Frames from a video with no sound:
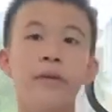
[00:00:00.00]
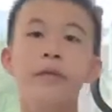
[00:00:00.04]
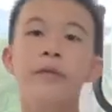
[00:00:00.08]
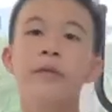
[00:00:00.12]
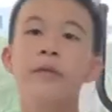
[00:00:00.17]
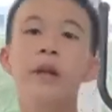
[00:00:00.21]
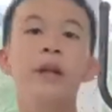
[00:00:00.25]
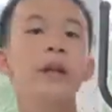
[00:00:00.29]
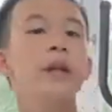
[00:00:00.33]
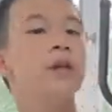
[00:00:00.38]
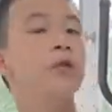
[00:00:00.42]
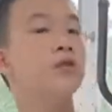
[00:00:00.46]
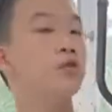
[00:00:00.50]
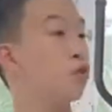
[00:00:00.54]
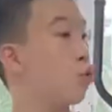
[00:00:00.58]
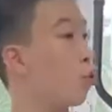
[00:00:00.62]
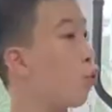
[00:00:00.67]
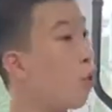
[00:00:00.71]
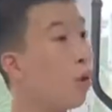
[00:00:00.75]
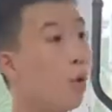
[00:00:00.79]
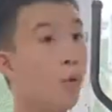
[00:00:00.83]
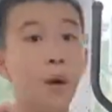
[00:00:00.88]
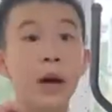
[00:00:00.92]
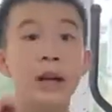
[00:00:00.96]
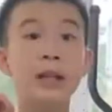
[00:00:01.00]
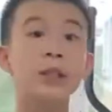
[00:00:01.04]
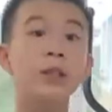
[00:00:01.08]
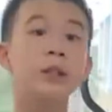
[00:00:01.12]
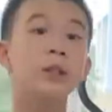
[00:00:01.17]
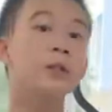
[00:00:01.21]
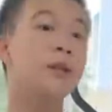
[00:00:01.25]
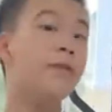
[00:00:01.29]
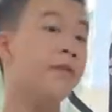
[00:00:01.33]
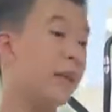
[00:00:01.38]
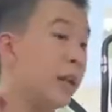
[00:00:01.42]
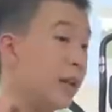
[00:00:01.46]
videos, or
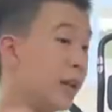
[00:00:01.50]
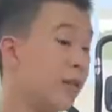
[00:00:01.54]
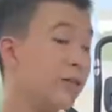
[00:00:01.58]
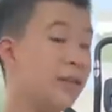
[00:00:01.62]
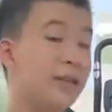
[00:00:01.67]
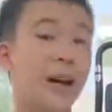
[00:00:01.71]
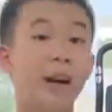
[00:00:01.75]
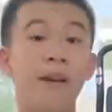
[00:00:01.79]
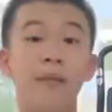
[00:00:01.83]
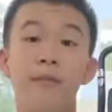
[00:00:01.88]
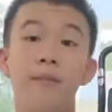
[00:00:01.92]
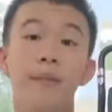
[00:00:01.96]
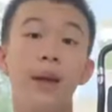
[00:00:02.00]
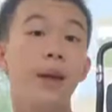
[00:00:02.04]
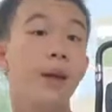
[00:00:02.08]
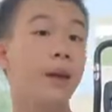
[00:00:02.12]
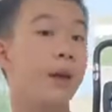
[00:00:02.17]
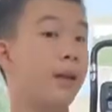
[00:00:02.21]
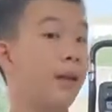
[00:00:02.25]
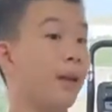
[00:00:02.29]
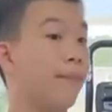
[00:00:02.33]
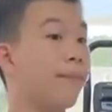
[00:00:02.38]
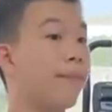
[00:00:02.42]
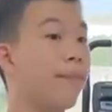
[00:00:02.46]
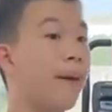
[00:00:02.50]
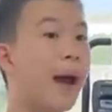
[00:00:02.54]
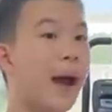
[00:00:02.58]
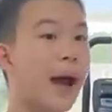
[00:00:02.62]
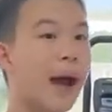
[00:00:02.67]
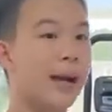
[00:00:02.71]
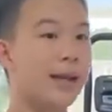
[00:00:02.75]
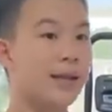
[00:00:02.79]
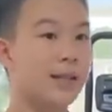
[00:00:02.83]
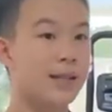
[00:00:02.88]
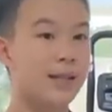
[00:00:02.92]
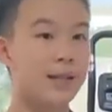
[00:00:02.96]
watch the videos I have made in the
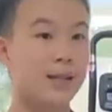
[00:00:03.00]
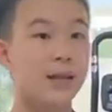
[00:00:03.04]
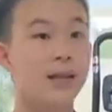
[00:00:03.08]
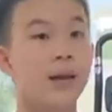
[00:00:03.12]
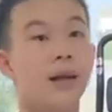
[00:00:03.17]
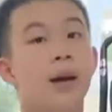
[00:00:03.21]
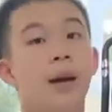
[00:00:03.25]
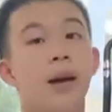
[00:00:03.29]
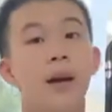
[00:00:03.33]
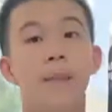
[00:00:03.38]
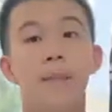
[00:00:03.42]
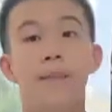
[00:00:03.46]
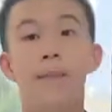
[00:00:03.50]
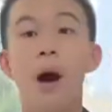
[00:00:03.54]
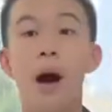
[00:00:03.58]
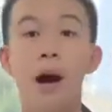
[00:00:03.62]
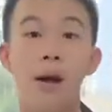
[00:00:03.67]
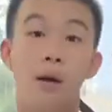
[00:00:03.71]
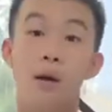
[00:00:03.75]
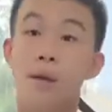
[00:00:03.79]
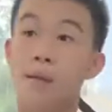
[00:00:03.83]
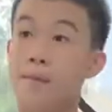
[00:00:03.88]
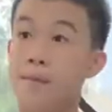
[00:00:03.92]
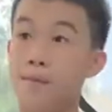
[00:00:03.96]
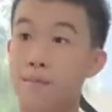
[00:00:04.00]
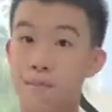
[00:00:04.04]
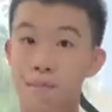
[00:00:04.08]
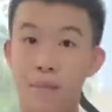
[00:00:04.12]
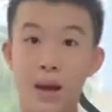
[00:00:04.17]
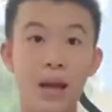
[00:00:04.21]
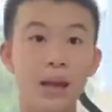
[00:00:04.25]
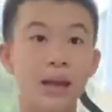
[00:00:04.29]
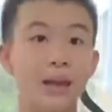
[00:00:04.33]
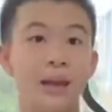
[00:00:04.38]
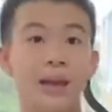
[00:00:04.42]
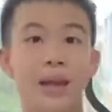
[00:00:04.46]
past. But
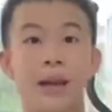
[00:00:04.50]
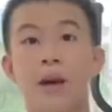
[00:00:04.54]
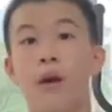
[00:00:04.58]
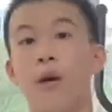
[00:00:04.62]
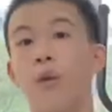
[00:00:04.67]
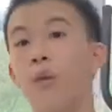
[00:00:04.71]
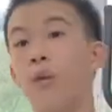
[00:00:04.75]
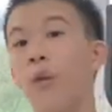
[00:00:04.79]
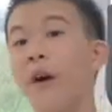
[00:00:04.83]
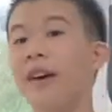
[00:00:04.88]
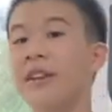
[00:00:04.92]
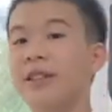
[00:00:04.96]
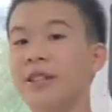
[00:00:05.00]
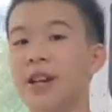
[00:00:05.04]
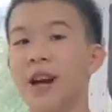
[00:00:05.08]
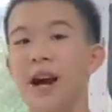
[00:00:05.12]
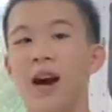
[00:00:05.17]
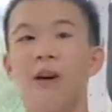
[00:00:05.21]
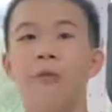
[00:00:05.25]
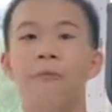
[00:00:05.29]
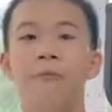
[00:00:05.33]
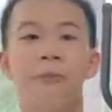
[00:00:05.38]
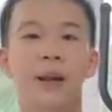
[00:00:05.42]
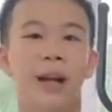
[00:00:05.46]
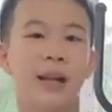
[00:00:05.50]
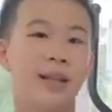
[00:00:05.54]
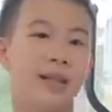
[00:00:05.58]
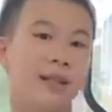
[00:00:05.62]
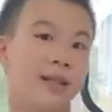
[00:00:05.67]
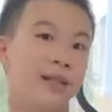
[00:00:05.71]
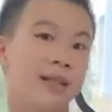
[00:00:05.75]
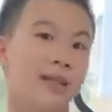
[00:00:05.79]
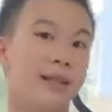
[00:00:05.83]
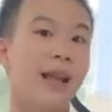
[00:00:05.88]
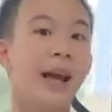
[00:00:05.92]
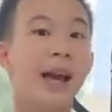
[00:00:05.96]
mainly, watch out,
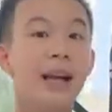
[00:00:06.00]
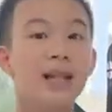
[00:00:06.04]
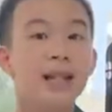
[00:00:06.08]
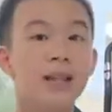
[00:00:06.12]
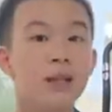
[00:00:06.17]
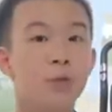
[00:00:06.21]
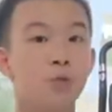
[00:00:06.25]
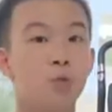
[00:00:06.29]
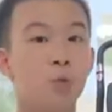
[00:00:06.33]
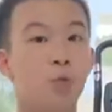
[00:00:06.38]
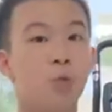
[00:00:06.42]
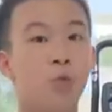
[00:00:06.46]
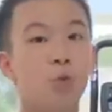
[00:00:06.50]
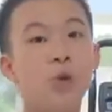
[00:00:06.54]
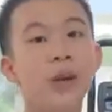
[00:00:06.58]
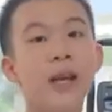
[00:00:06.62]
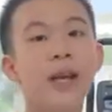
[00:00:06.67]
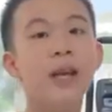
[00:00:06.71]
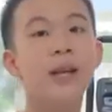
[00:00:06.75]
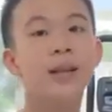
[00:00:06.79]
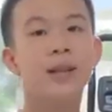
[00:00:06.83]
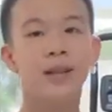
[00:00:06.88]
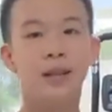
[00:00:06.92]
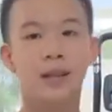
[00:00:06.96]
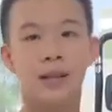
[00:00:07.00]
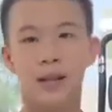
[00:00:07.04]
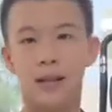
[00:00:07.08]
because next week...